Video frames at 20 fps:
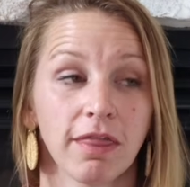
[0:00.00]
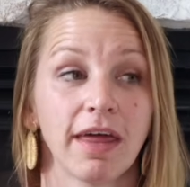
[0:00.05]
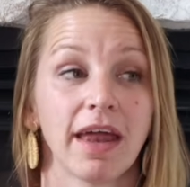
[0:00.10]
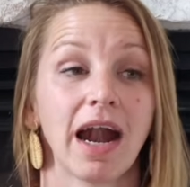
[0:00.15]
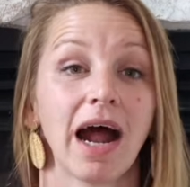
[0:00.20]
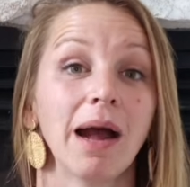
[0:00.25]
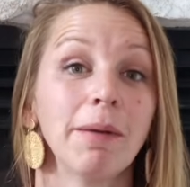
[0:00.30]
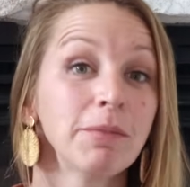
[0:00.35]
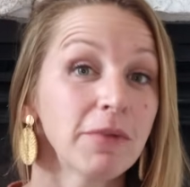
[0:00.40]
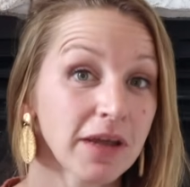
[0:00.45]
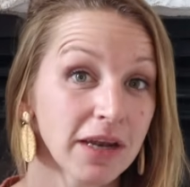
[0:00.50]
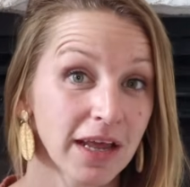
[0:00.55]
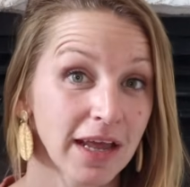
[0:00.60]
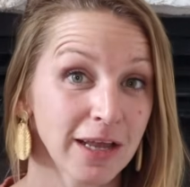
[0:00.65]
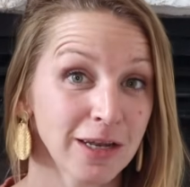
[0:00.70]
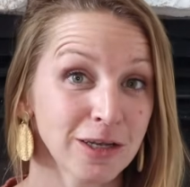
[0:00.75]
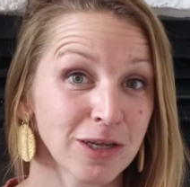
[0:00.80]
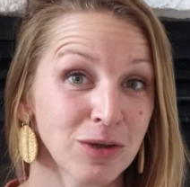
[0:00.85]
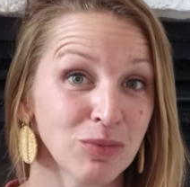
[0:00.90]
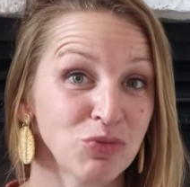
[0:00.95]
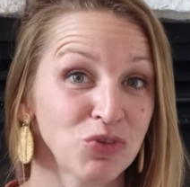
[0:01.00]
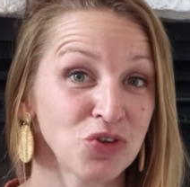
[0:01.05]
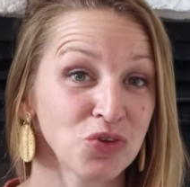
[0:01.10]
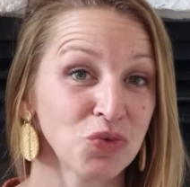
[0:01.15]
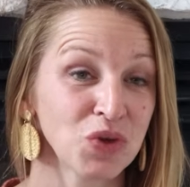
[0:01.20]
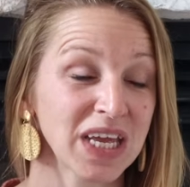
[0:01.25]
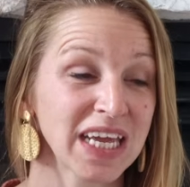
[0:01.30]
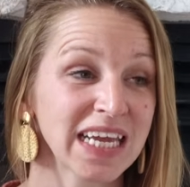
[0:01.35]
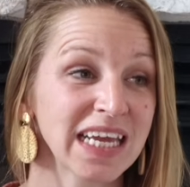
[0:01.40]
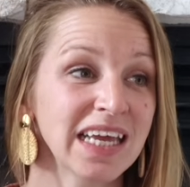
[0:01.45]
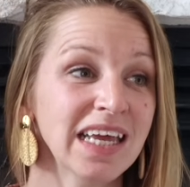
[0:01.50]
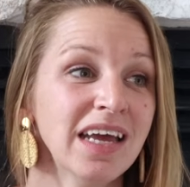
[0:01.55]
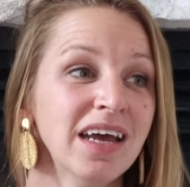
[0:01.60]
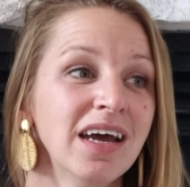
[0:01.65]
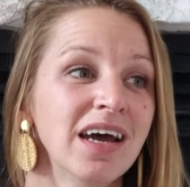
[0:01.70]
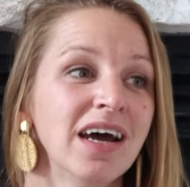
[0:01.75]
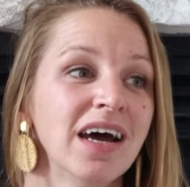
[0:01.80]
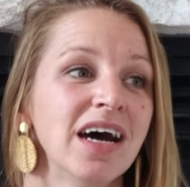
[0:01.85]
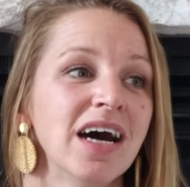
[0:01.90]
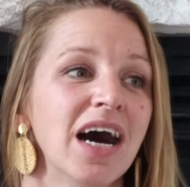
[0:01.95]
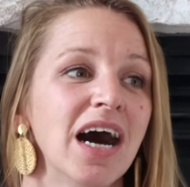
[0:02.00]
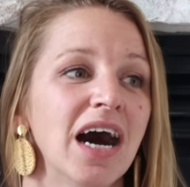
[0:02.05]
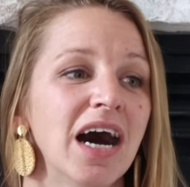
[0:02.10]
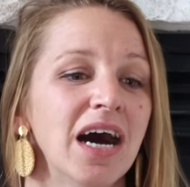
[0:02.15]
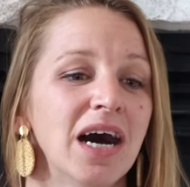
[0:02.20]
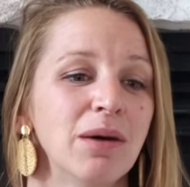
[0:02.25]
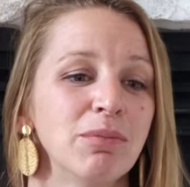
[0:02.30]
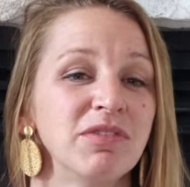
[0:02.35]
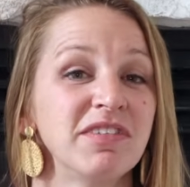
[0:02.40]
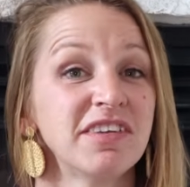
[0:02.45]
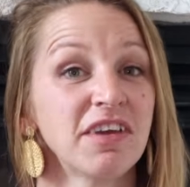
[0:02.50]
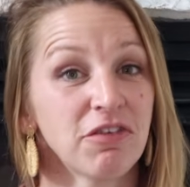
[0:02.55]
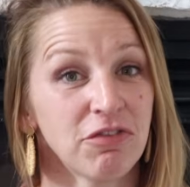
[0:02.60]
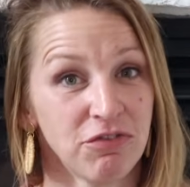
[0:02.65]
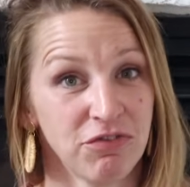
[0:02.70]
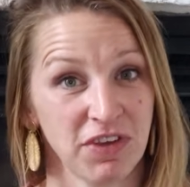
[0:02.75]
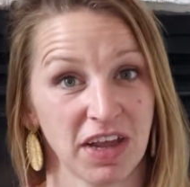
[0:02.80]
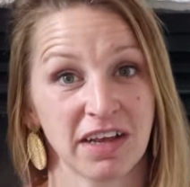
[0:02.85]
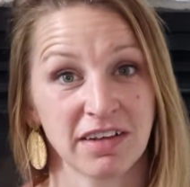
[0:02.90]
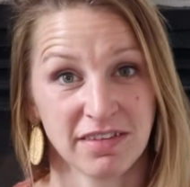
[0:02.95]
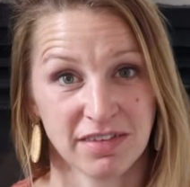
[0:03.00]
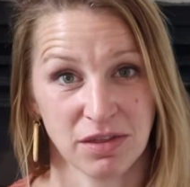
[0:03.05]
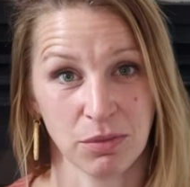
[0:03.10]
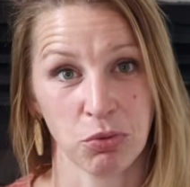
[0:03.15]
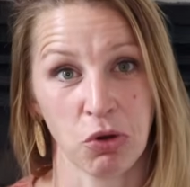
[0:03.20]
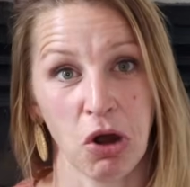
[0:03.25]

that I'm going to end up doing to fix the